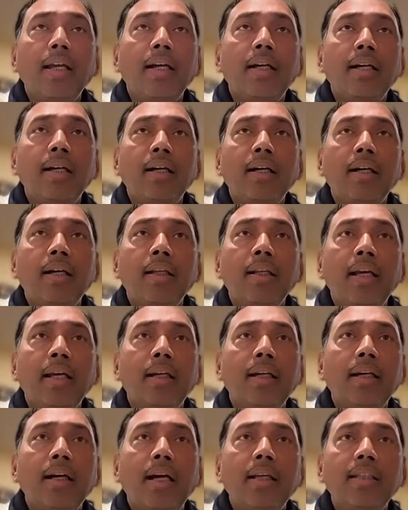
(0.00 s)
uh,
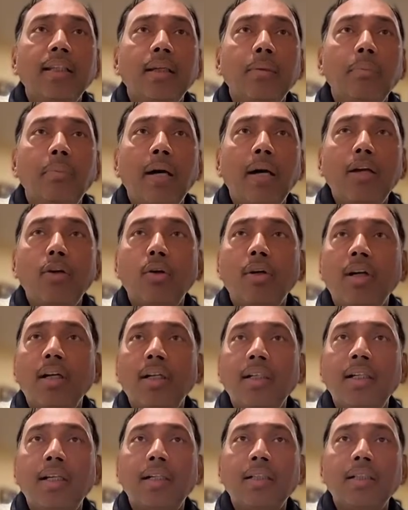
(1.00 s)
like i think
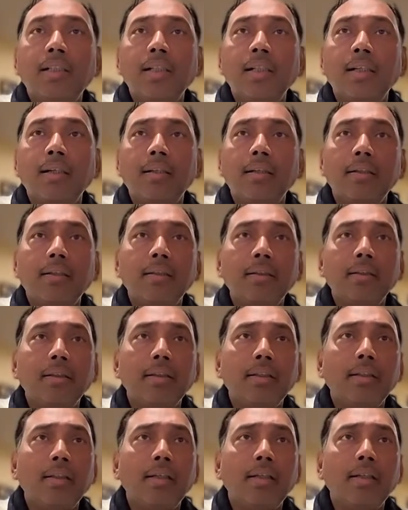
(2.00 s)
bioconductor
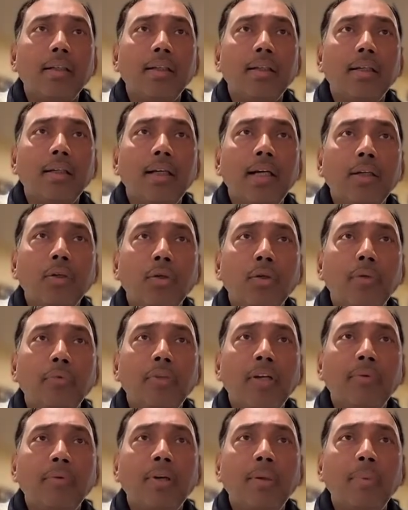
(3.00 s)
I don't know if
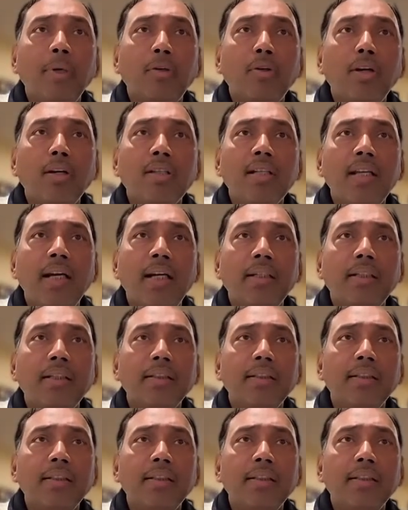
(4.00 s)
you have come across that.